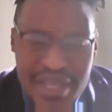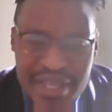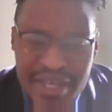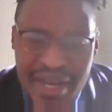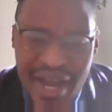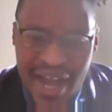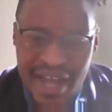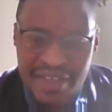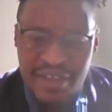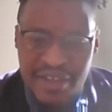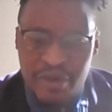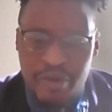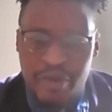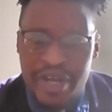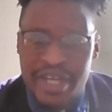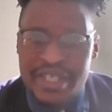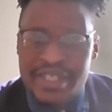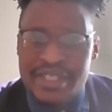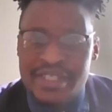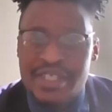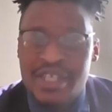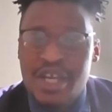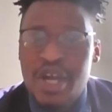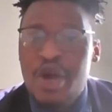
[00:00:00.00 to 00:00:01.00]
In other
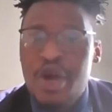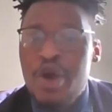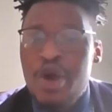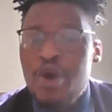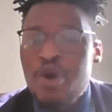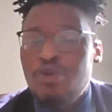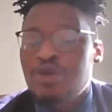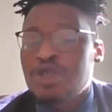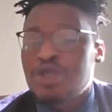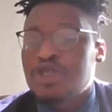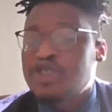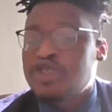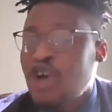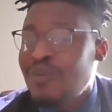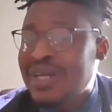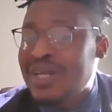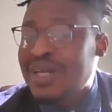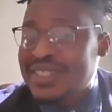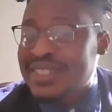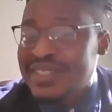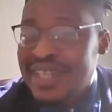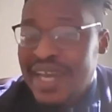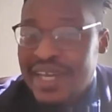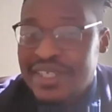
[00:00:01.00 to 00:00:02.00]
words, will
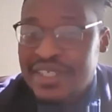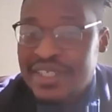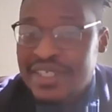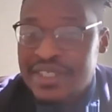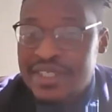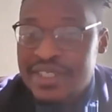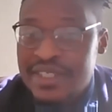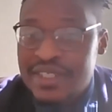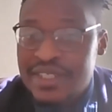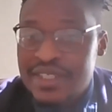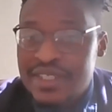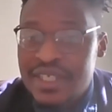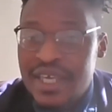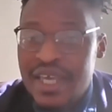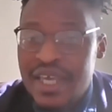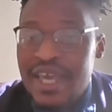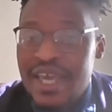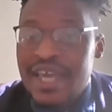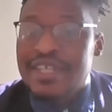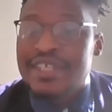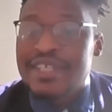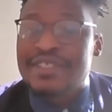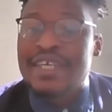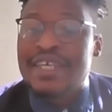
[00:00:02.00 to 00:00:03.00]
trauma studies,
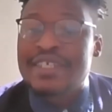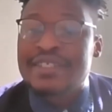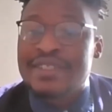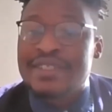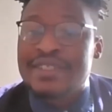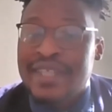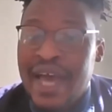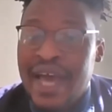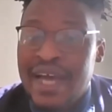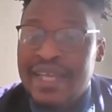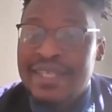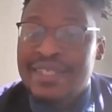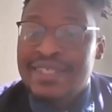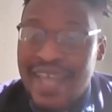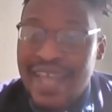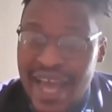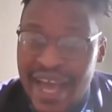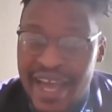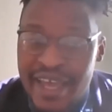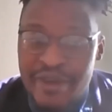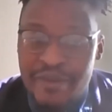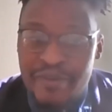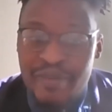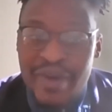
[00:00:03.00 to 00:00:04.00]
that is as done
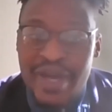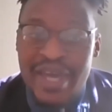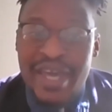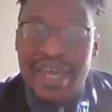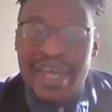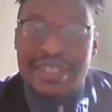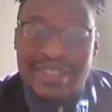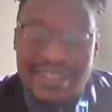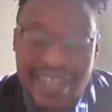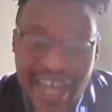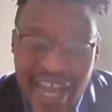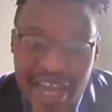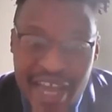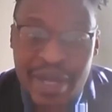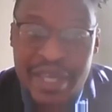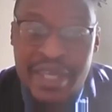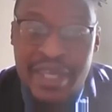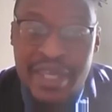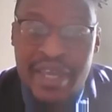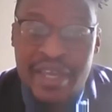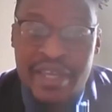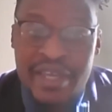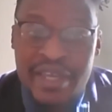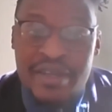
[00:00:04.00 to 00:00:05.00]
time and time
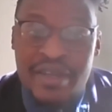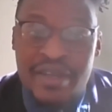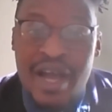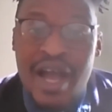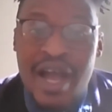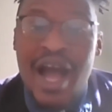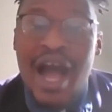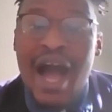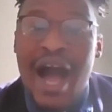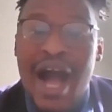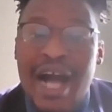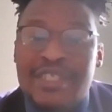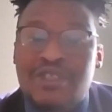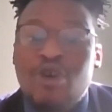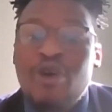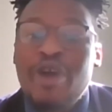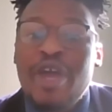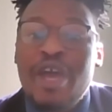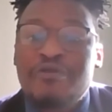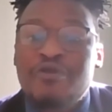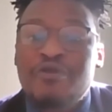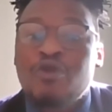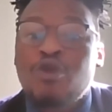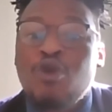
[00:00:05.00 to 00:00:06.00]
again, also
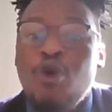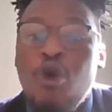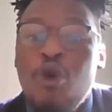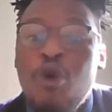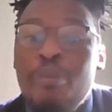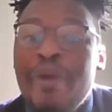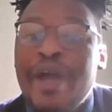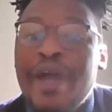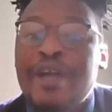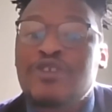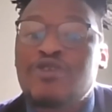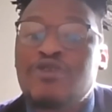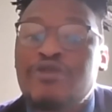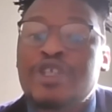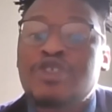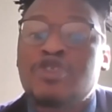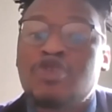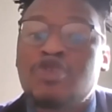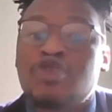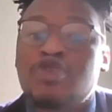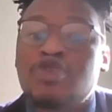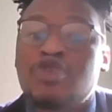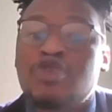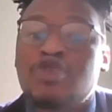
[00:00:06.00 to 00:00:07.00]
have to go back to the
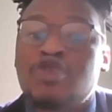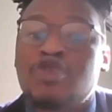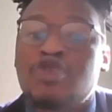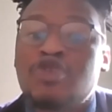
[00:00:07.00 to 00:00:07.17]
drawing